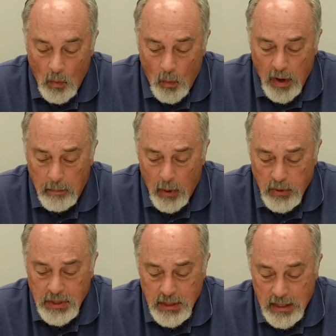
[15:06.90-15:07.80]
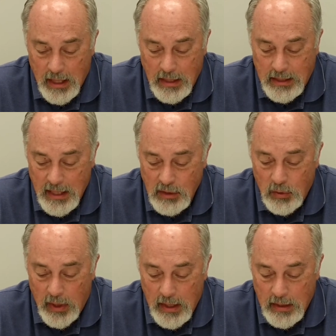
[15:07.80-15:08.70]
what a person does,
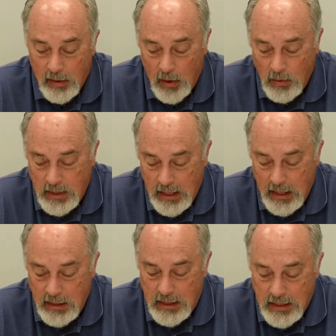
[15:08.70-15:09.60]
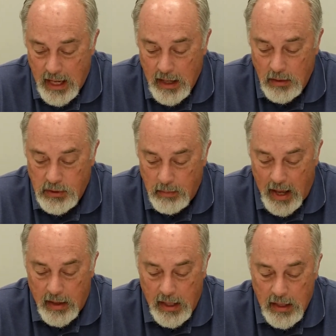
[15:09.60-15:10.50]
his or her deeds, tells
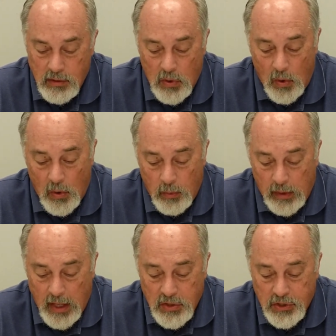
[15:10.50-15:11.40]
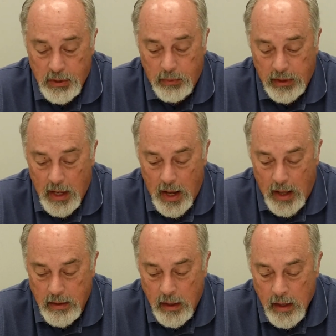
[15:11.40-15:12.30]
about his or her relationship with
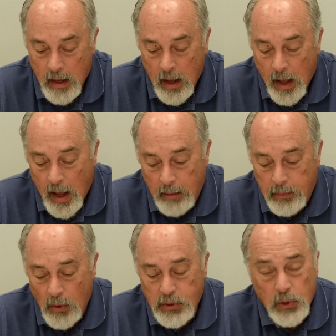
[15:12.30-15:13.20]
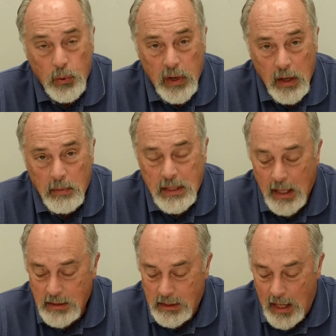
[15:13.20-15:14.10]
God. A person who
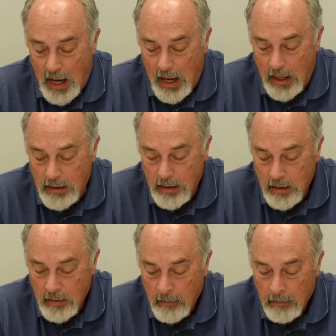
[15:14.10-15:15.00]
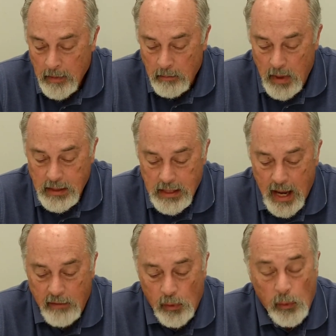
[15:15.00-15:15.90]
imitates God must
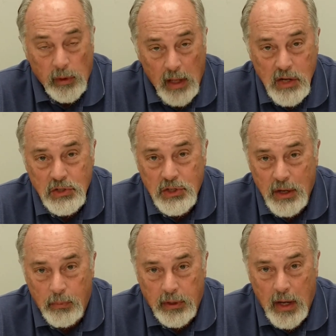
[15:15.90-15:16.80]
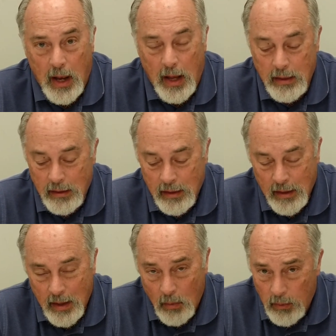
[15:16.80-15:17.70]
have a relationship with God.
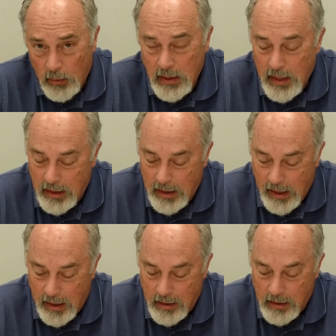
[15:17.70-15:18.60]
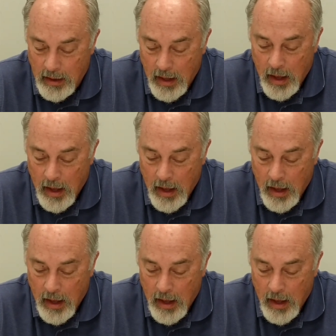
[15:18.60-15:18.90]
I want to read that again.